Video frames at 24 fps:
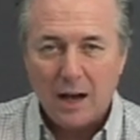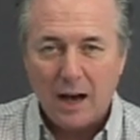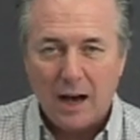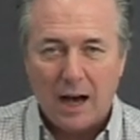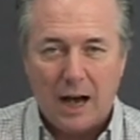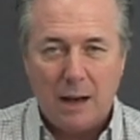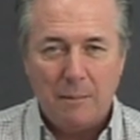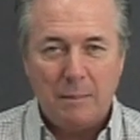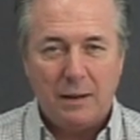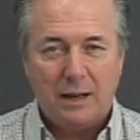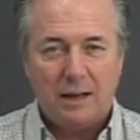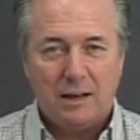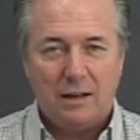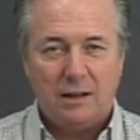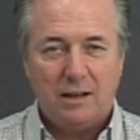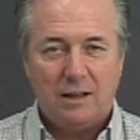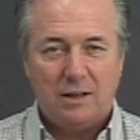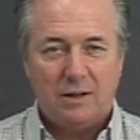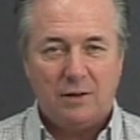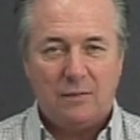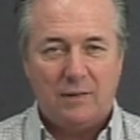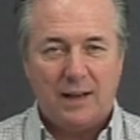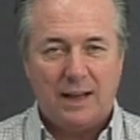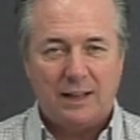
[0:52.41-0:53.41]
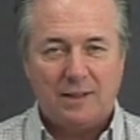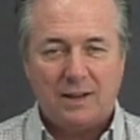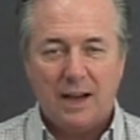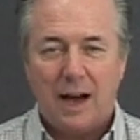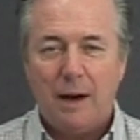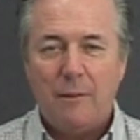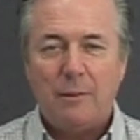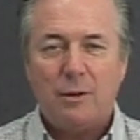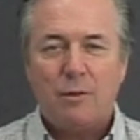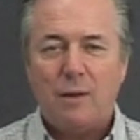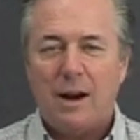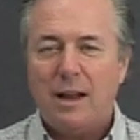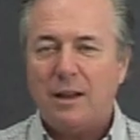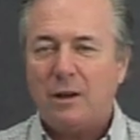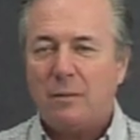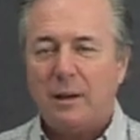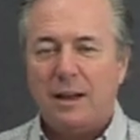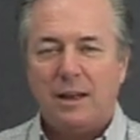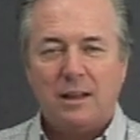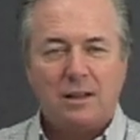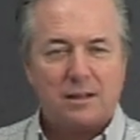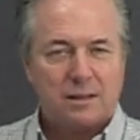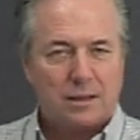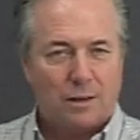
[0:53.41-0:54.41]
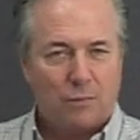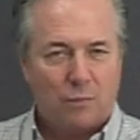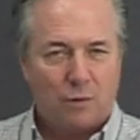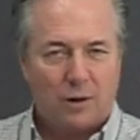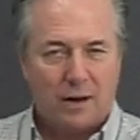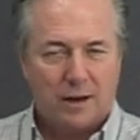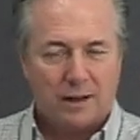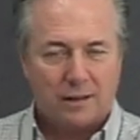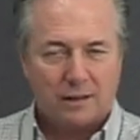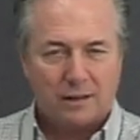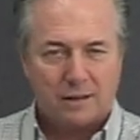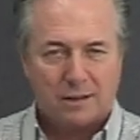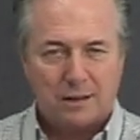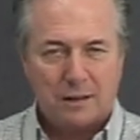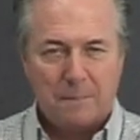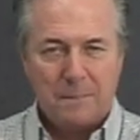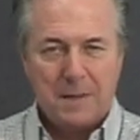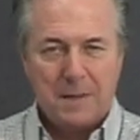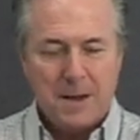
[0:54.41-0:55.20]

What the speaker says: I'm at a disadvantage. I would rather be somewhere else.